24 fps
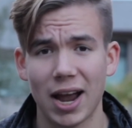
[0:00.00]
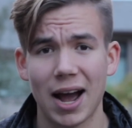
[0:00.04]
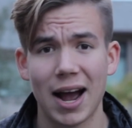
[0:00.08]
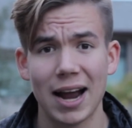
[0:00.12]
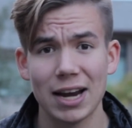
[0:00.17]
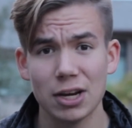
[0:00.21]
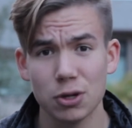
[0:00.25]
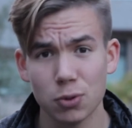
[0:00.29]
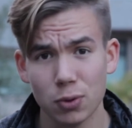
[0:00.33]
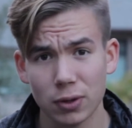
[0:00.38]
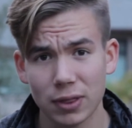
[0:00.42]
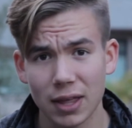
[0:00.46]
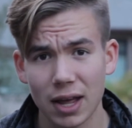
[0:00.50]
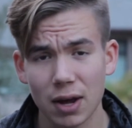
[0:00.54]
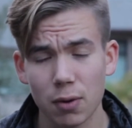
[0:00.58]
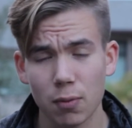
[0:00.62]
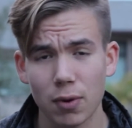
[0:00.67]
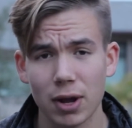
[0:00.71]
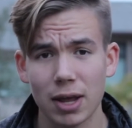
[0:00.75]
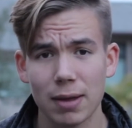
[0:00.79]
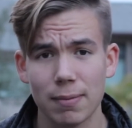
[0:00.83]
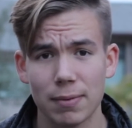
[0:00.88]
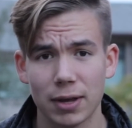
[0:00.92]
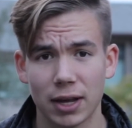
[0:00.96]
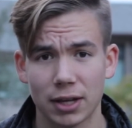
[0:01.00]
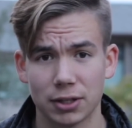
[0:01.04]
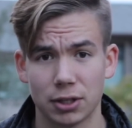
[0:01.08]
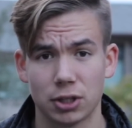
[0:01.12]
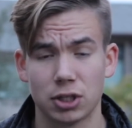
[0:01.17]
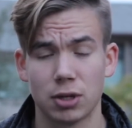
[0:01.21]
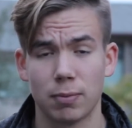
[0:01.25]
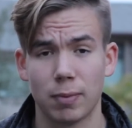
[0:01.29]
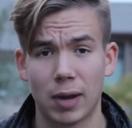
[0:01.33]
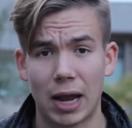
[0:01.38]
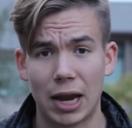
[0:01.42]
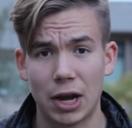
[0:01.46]
I do it that way because it's
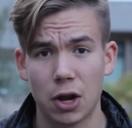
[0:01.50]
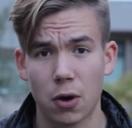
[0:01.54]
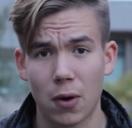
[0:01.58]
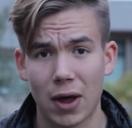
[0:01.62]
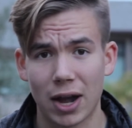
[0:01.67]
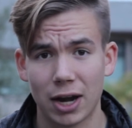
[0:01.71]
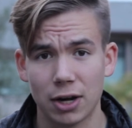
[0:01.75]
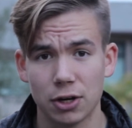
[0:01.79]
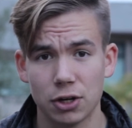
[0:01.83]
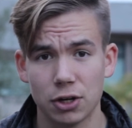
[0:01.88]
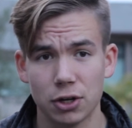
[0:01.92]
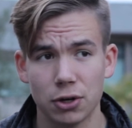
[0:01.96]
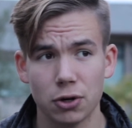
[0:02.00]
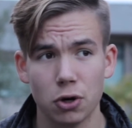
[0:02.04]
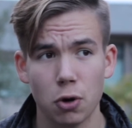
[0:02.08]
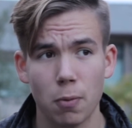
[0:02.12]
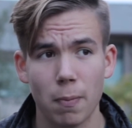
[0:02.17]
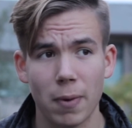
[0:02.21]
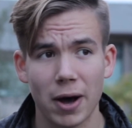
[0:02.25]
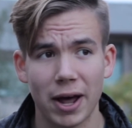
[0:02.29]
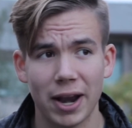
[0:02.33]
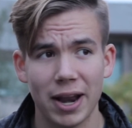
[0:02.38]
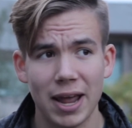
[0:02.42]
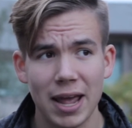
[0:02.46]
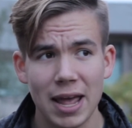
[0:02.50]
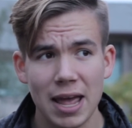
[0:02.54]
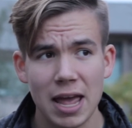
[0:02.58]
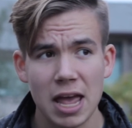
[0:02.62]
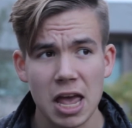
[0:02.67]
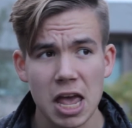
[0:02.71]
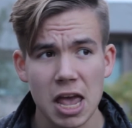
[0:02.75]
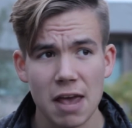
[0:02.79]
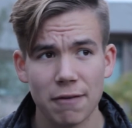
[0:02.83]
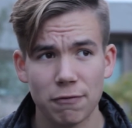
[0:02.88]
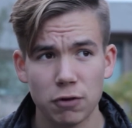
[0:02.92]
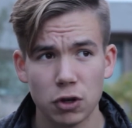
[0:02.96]
something I know how to do, but
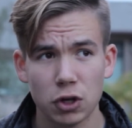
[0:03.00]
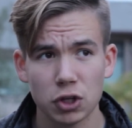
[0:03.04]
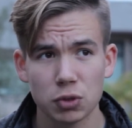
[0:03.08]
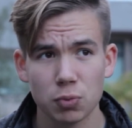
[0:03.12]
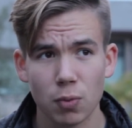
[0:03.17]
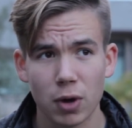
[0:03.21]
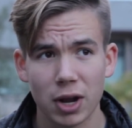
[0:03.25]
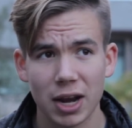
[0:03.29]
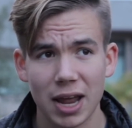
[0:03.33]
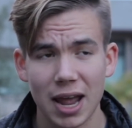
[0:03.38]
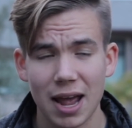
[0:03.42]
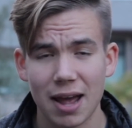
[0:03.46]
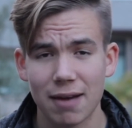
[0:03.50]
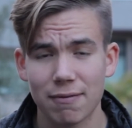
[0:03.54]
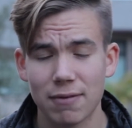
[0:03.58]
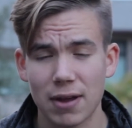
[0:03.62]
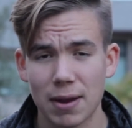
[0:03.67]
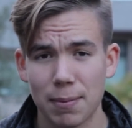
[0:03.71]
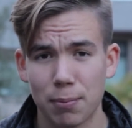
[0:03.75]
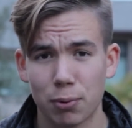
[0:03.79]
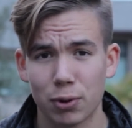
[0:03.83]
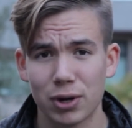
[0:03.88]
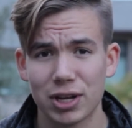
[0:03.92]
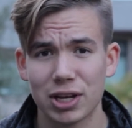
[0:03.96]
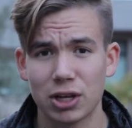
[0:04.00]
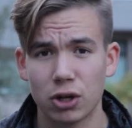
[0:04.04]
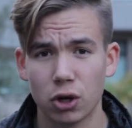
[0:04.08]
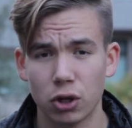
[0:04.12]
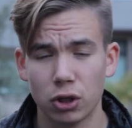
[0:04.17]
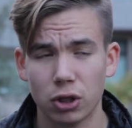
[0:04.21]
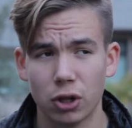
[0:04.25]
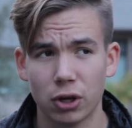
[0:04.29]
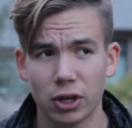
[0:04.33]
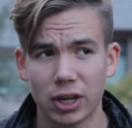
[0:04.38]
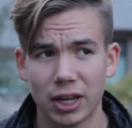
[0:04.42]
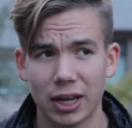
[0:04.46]
if you just want to have a pretty good
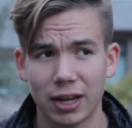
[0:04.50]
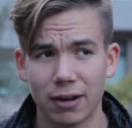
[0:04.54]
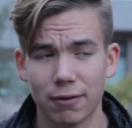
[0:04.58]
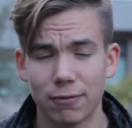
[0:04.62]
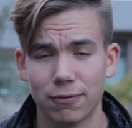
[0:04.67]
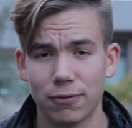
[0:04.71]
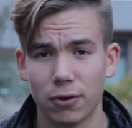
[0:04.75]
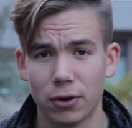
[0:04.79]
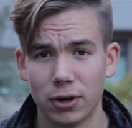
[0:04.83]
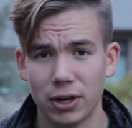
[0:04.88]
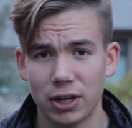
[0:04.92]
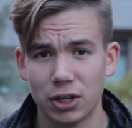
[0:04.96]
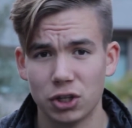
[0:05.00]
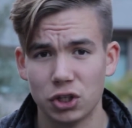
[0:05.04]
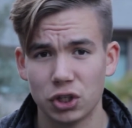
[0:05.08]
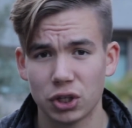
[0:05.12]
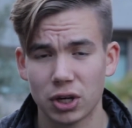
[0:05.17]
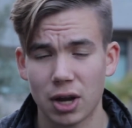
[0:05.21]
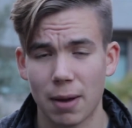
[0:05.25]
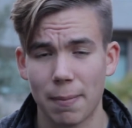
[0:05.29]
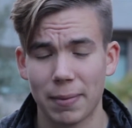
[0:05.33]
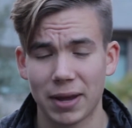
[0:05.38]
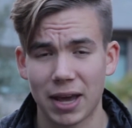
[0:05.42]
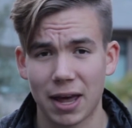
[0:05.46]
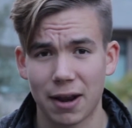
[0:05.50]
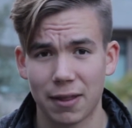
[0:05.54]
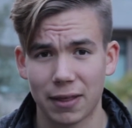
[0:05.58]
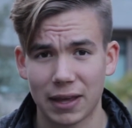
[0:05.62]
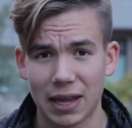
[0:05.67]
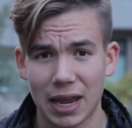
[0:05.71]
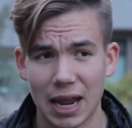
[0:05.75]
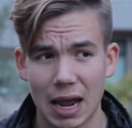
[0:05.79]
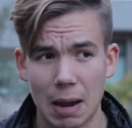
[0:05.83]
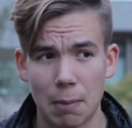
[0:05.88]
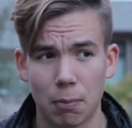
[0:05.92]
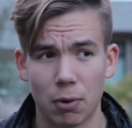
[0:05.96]
looking footage coming out of the
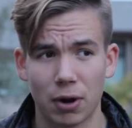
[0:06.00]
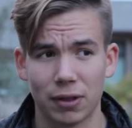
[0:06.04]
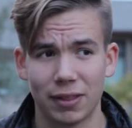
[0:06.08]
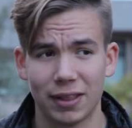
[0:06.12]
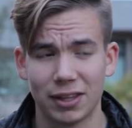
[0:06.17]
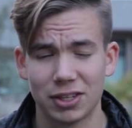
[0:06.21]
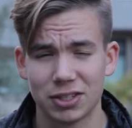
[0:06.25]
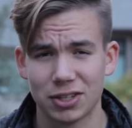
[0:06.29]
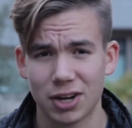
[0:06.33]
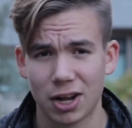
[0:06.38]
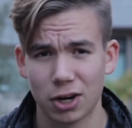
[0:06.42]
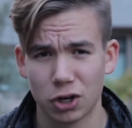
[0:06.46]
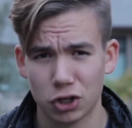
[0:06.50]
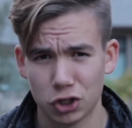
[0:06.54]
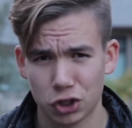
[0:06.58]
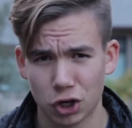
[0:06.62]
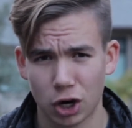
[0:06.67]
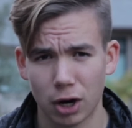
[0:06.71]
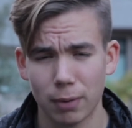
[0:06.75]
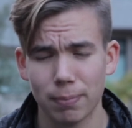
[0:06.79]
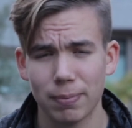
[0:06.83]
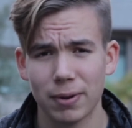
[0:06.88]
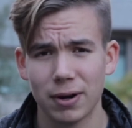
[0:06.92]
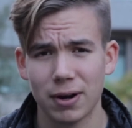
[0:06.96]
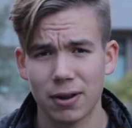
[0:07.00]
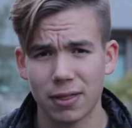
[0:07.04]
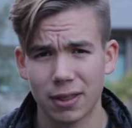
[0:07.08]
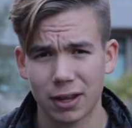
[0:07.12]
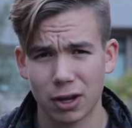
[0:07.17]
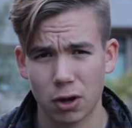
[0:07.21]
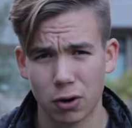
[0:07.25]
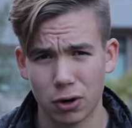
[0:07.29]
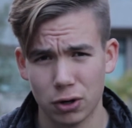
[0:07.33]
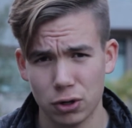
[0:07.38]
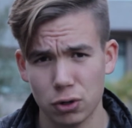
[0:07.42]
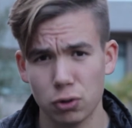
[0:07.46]
camera that's not sharpened, then
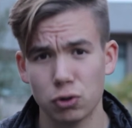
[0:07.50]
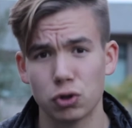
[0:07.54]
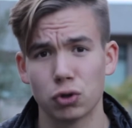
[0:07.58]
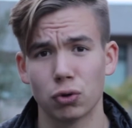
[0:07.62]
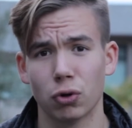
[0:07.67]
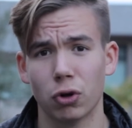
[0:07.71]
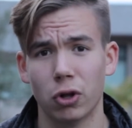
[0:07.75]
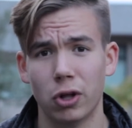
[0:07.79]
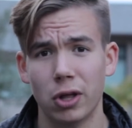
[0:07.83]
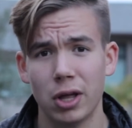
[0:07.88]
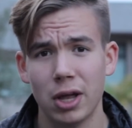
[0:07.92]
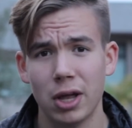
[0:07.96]
go to neutral.